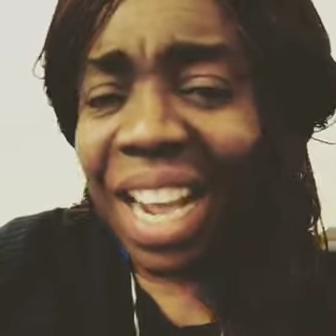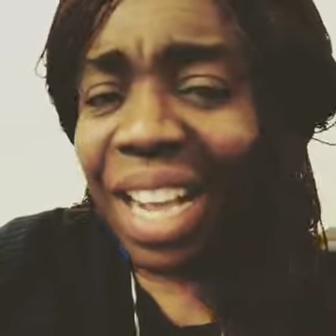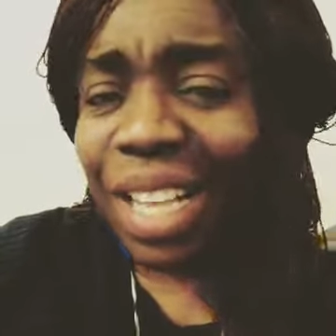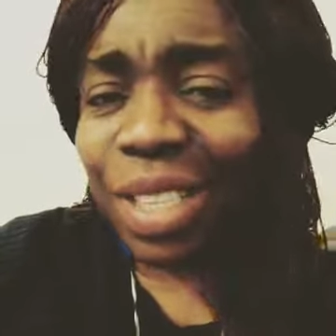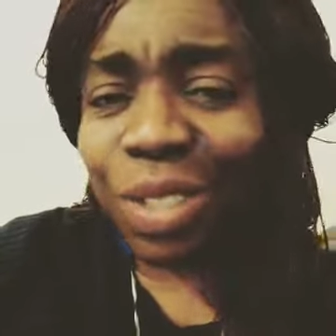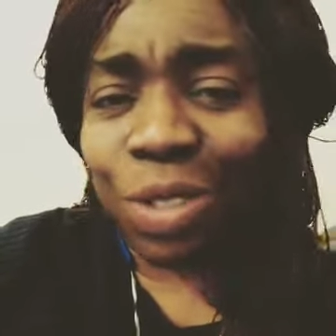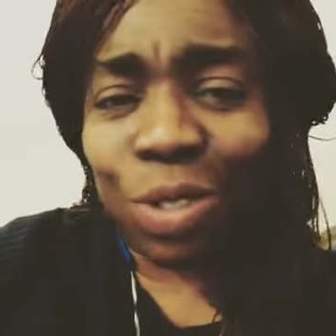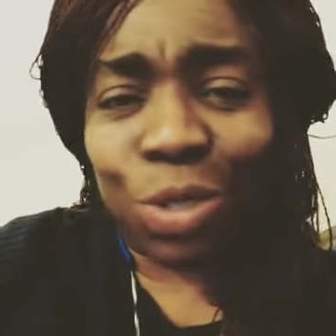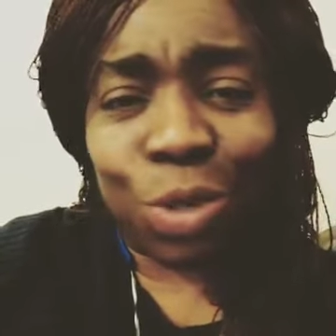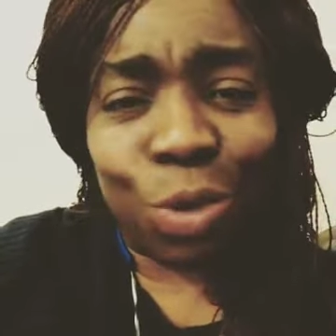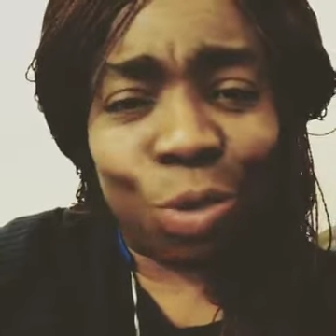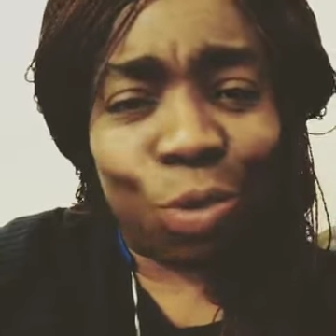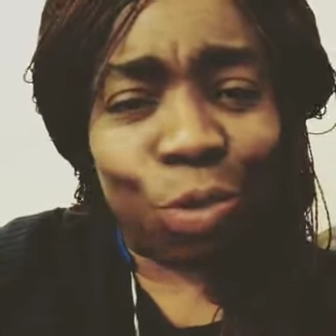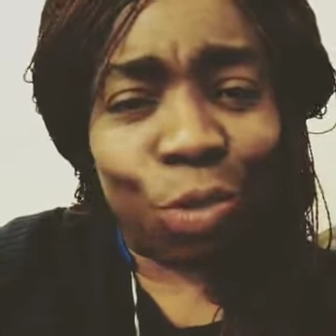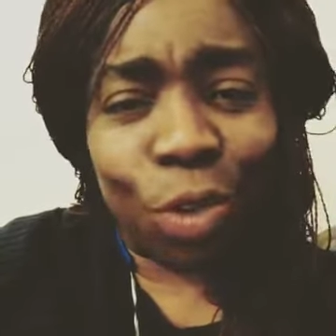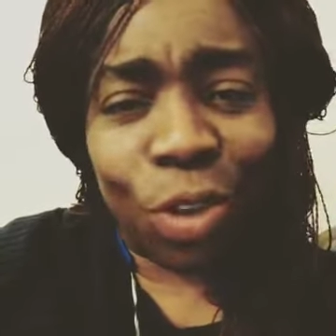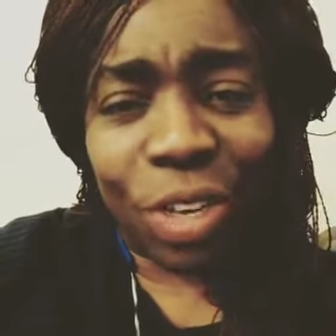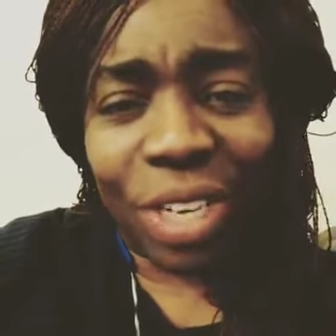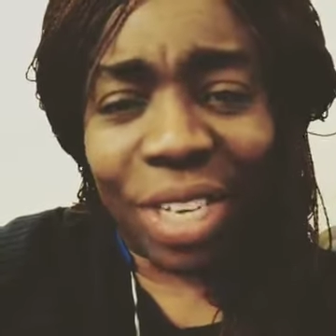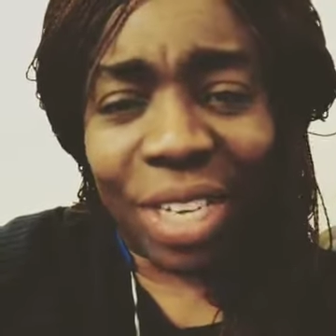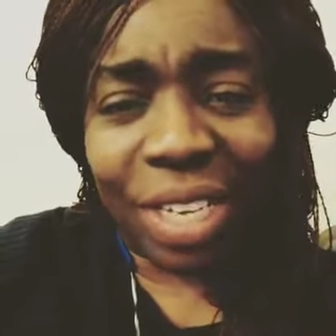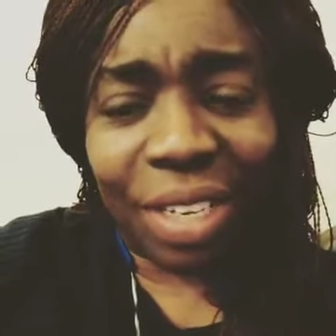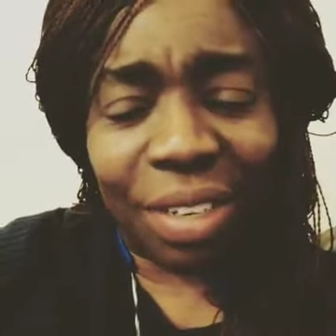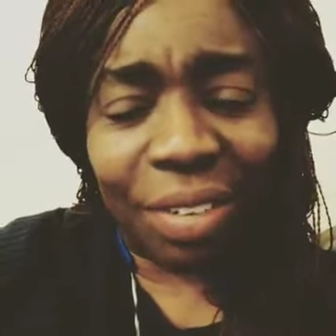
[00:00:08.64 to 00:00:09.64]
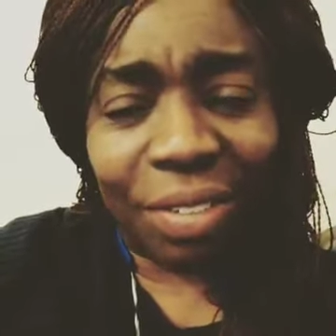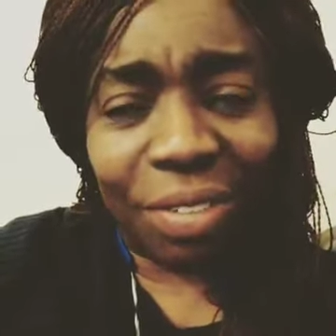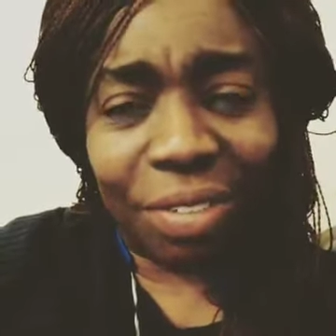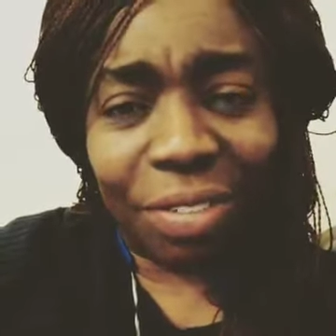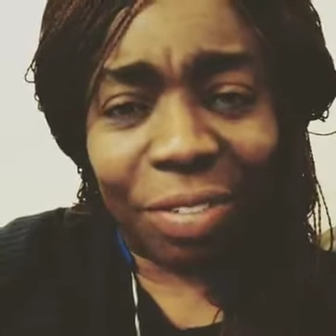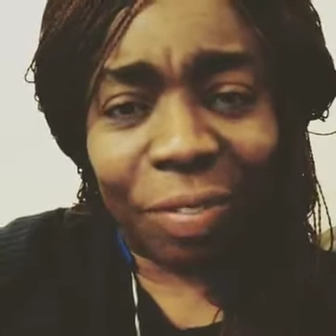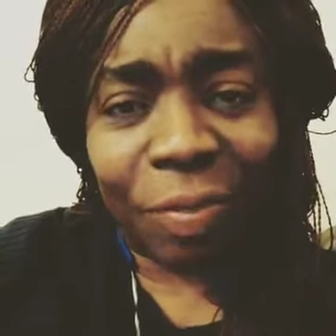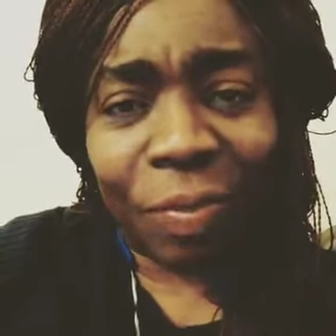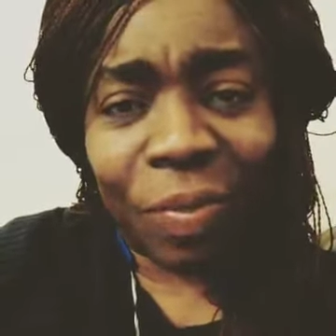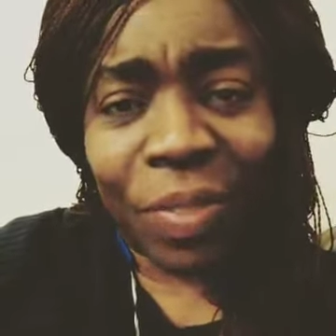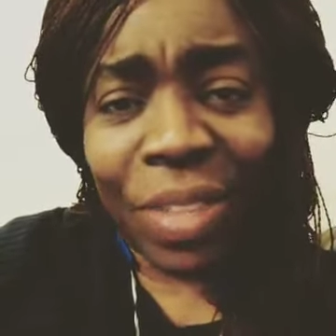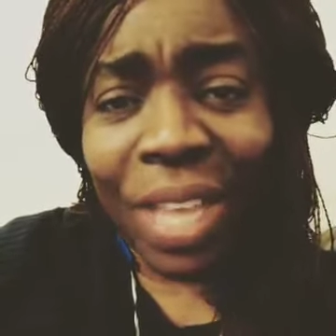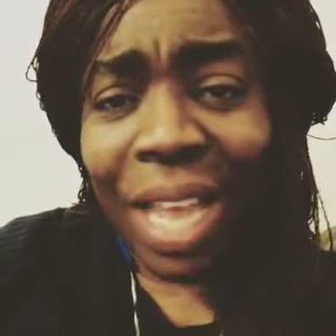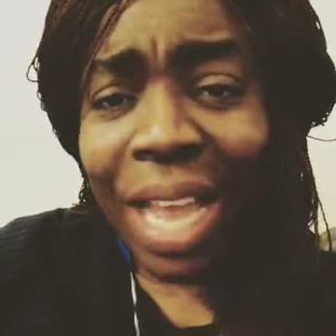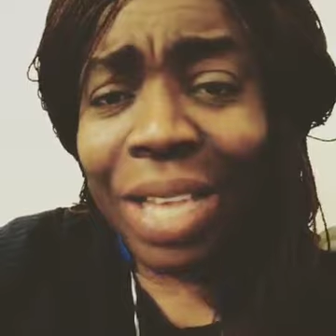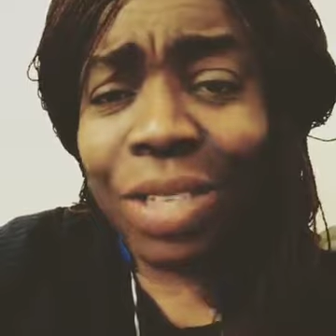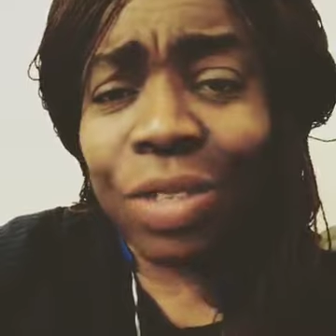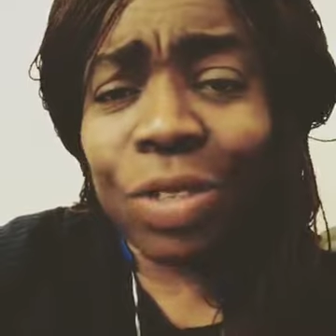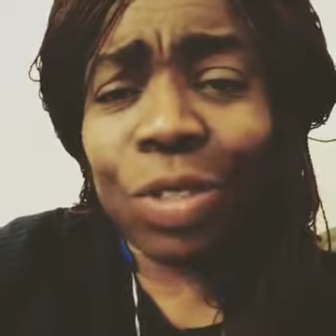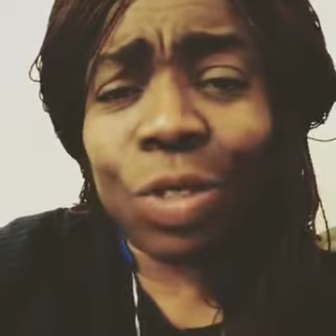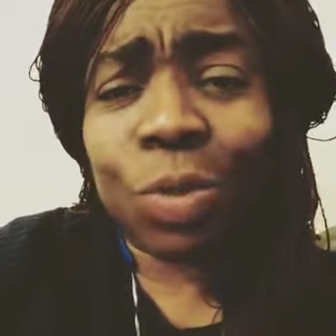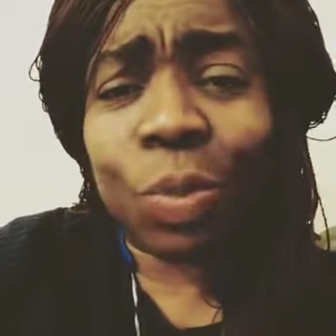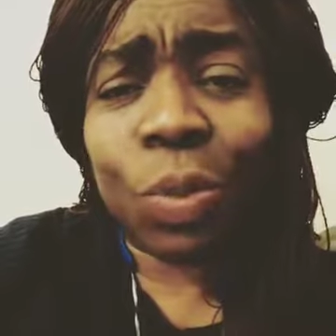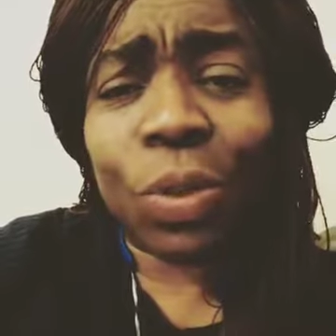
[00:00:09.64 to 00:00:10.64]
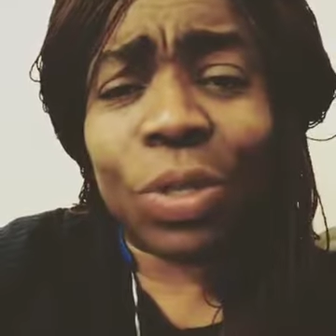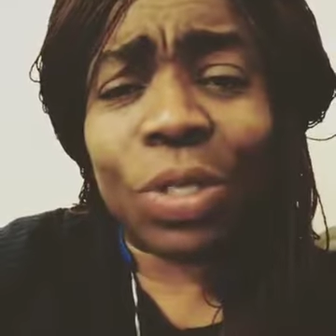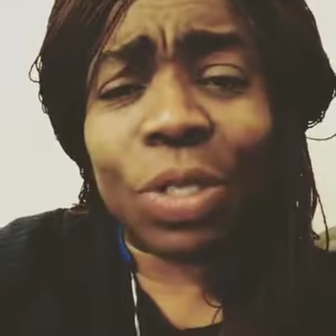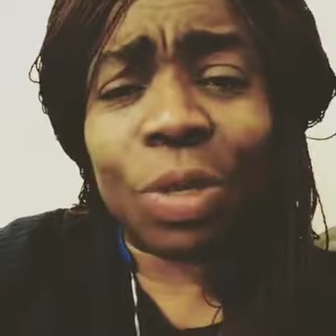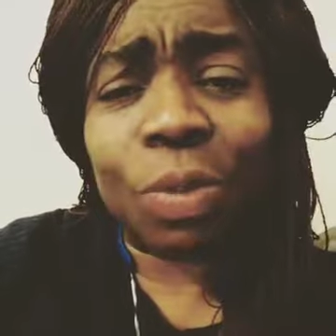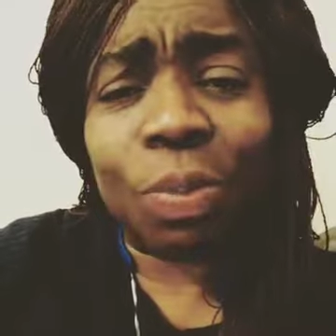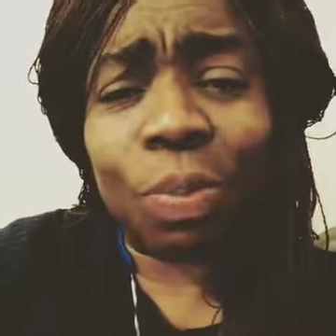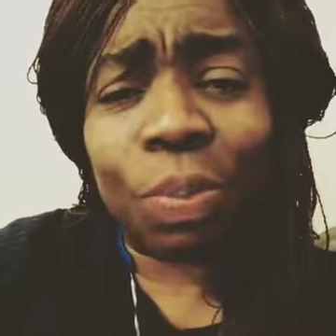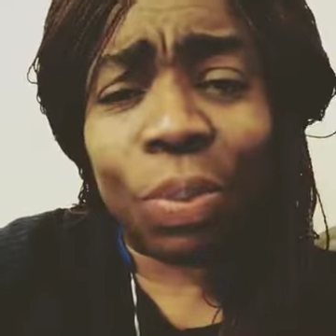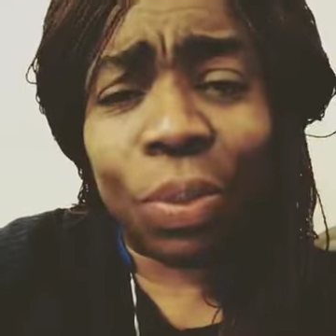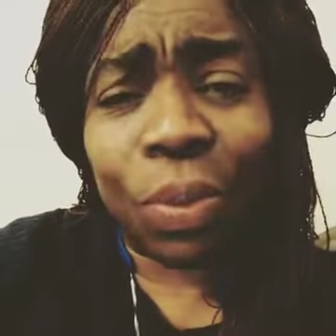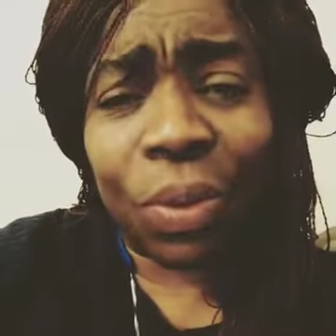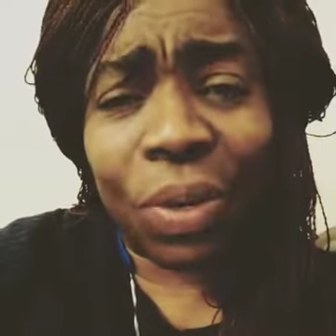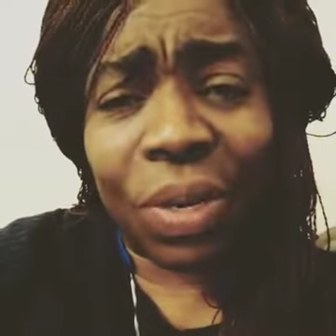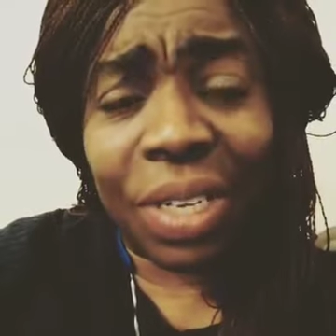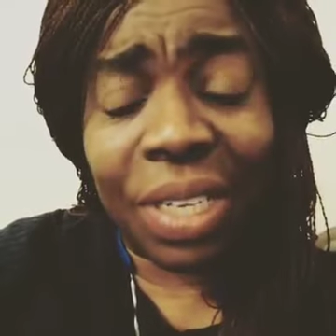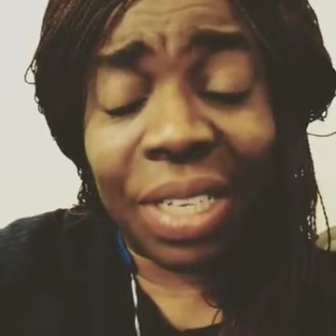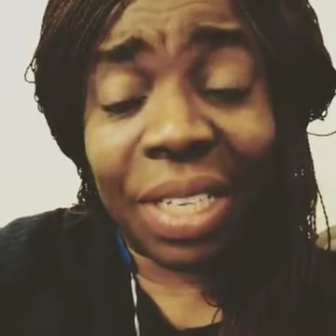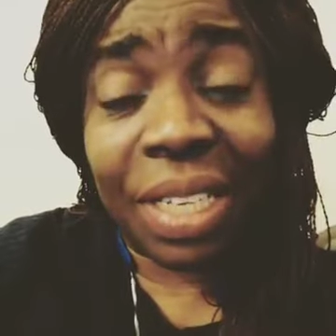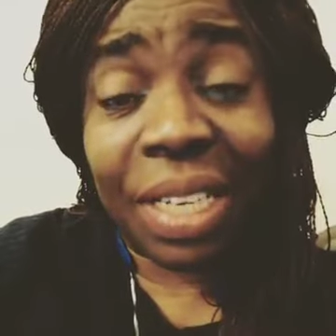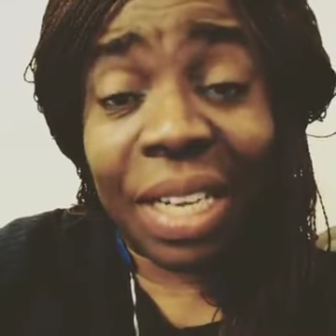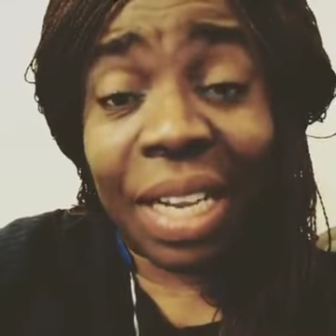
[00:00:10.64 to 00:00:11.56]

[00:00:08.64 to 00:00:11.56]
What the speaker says: and to forgive. I just bought a book